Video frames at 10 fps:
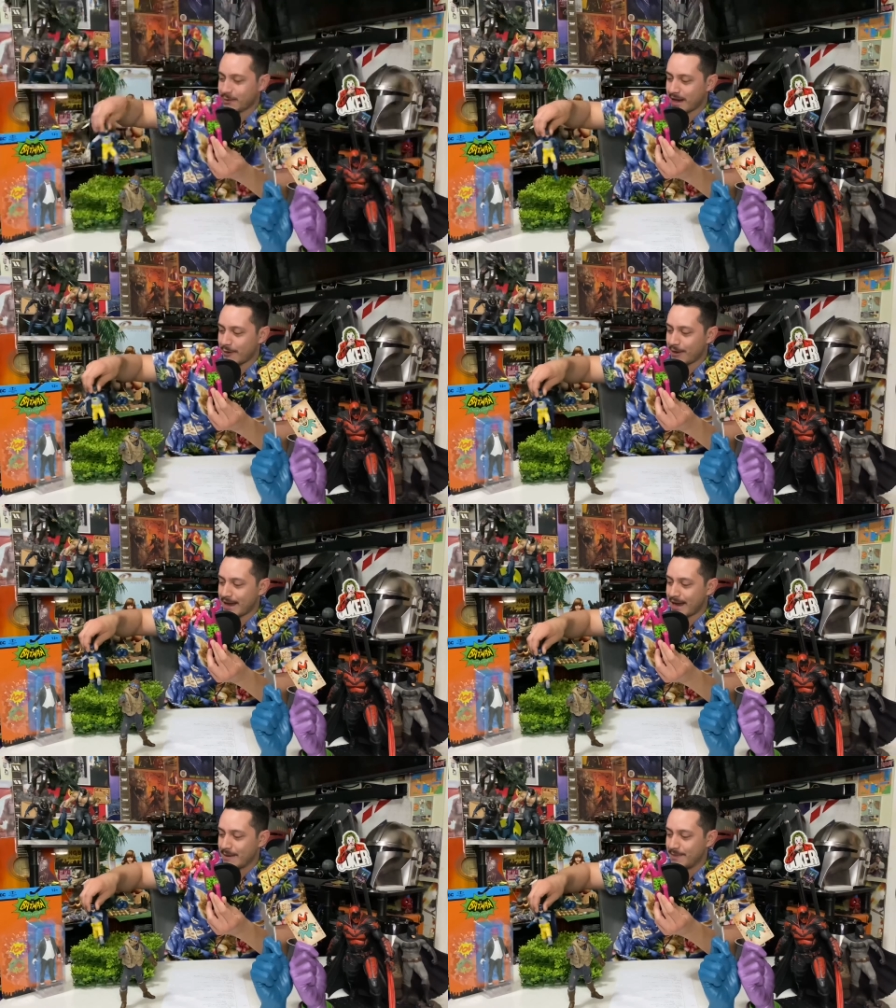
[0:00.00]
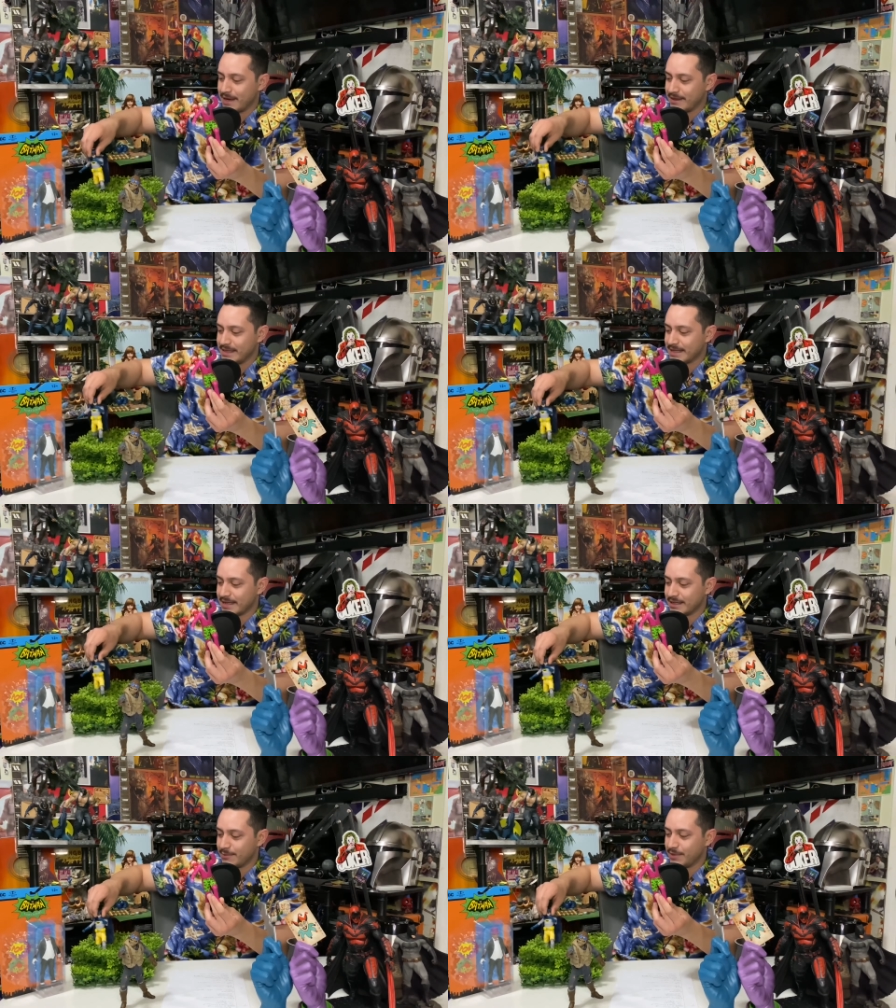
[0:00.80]
why I went ahead and picked these
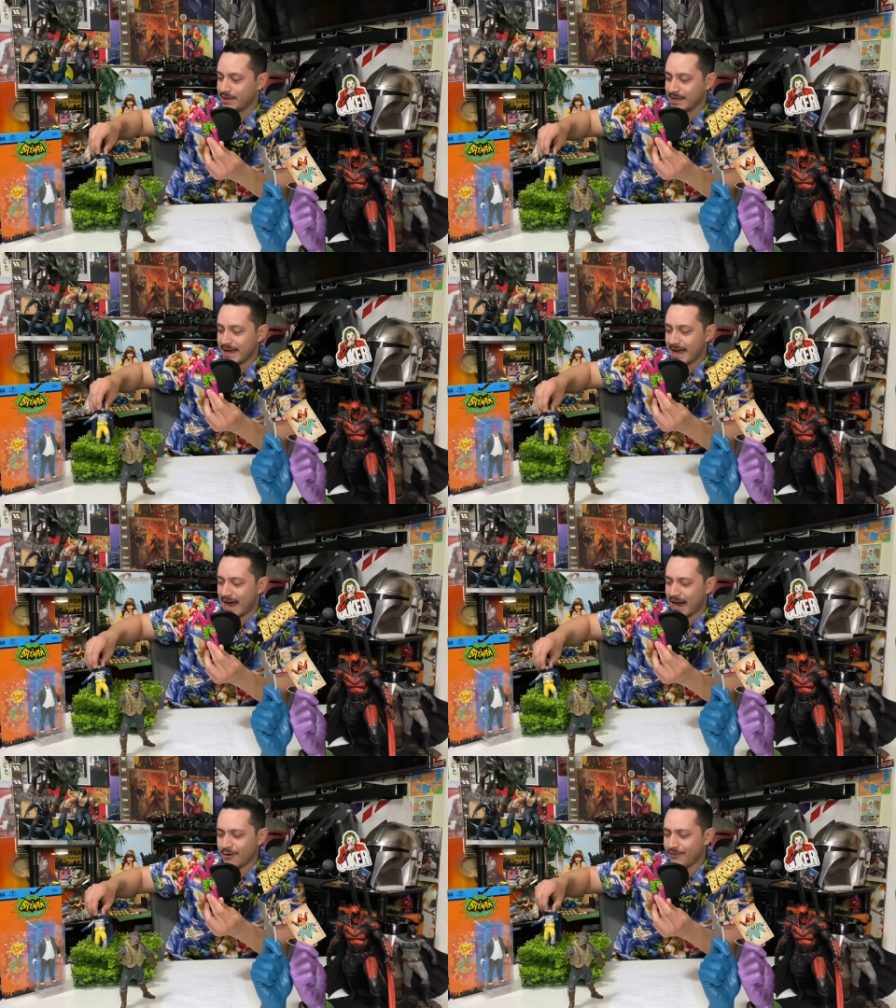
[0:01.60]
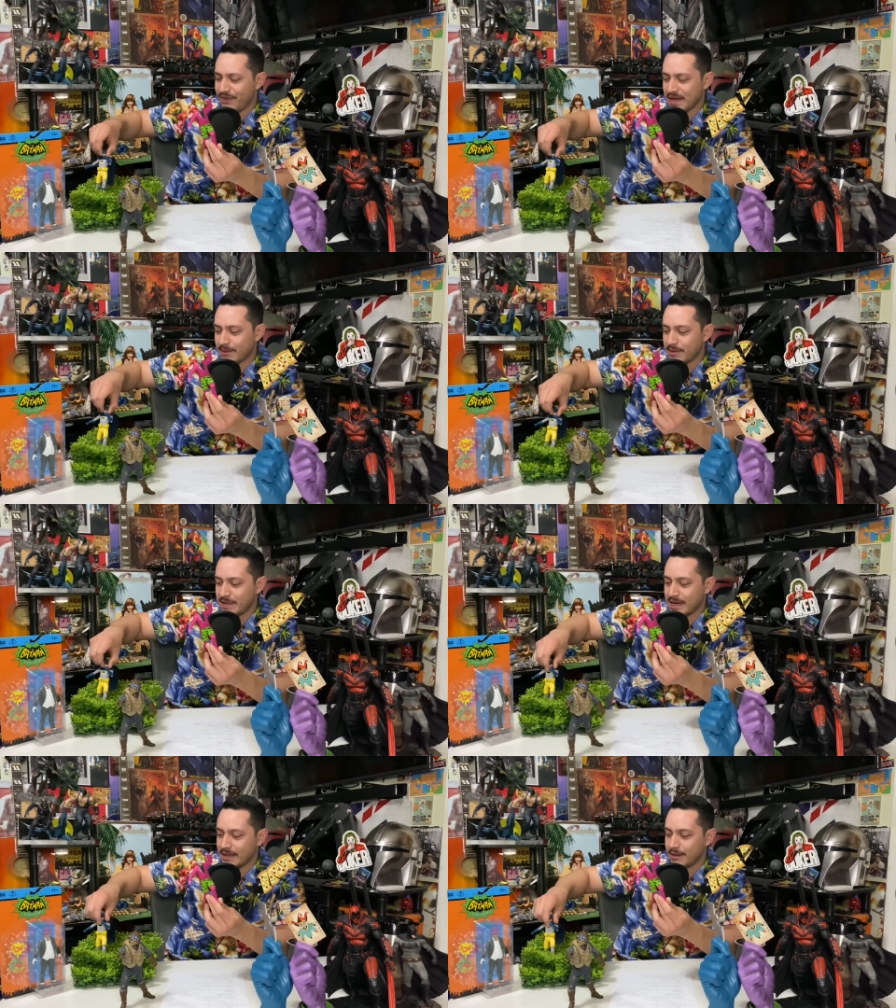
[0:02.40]
guys up. But I don't think I'm going to
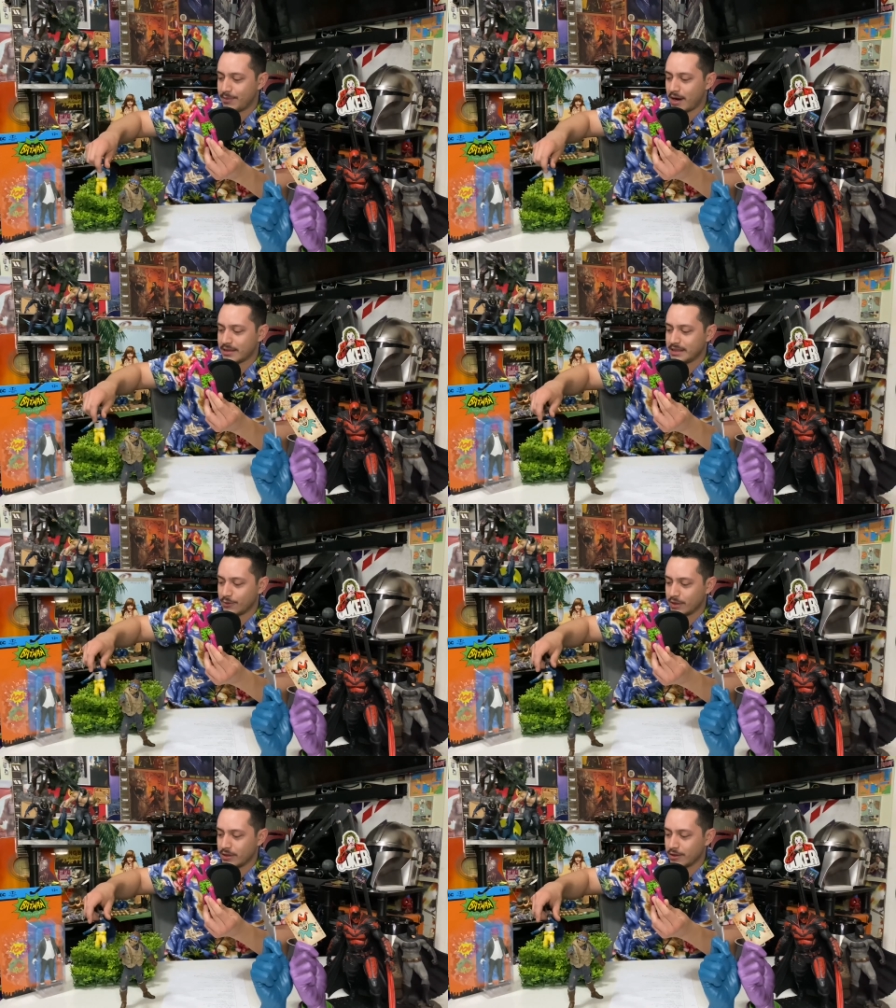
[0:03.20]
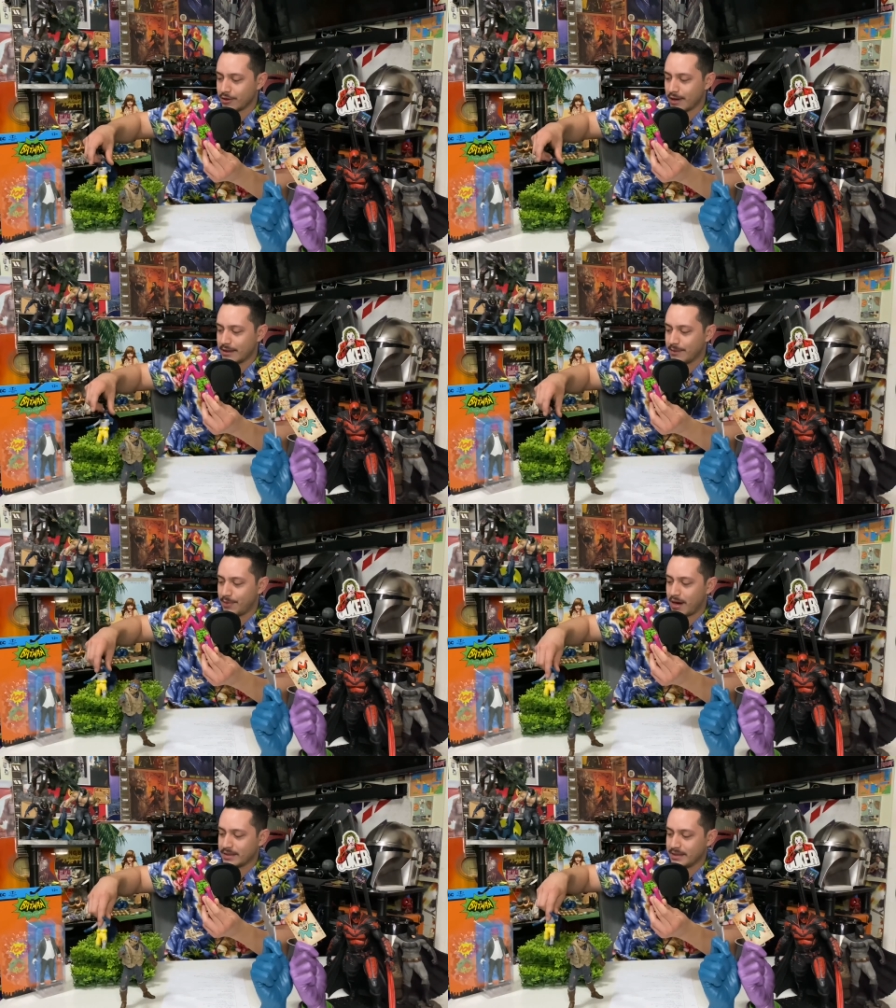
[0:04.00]
be getting the boxing Riddler and the
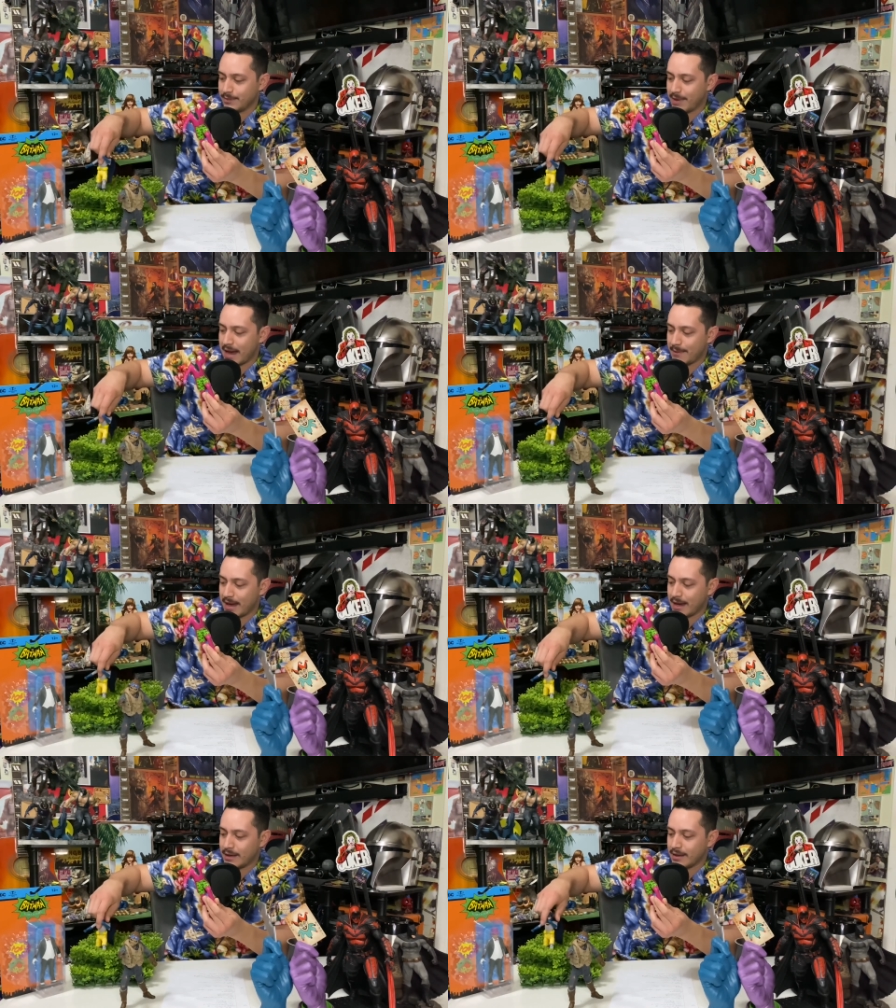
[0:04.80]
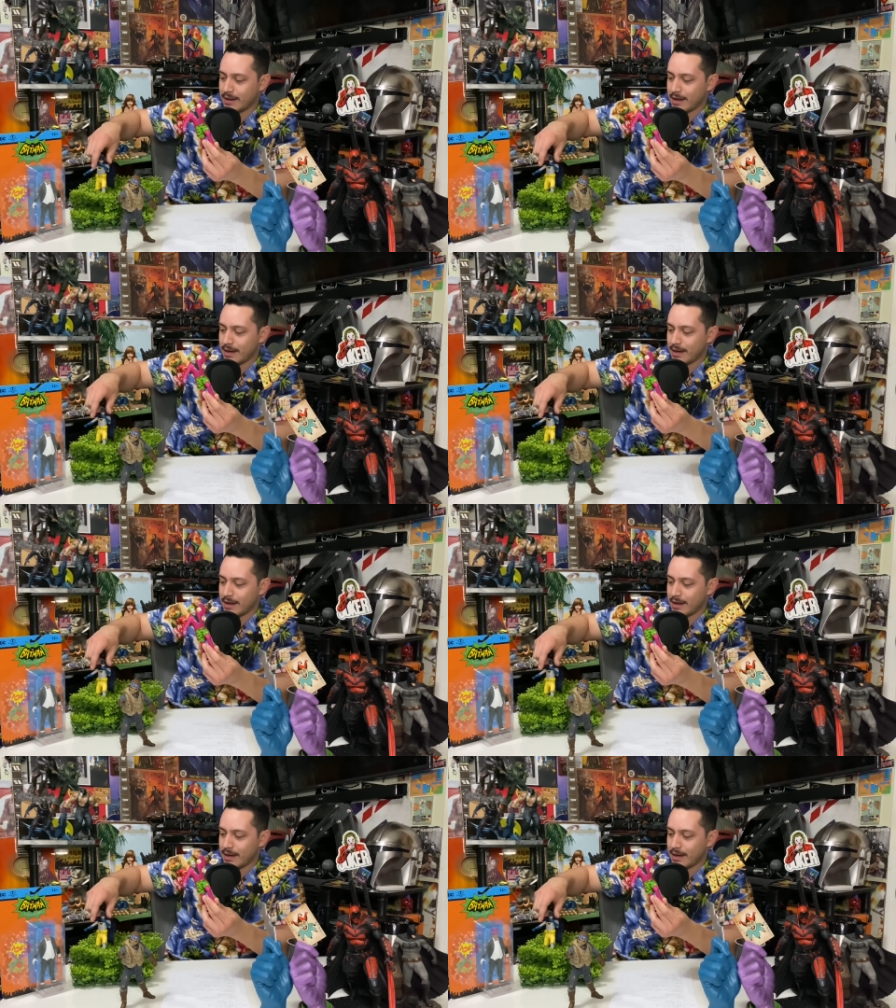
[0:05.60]
boxing Batman.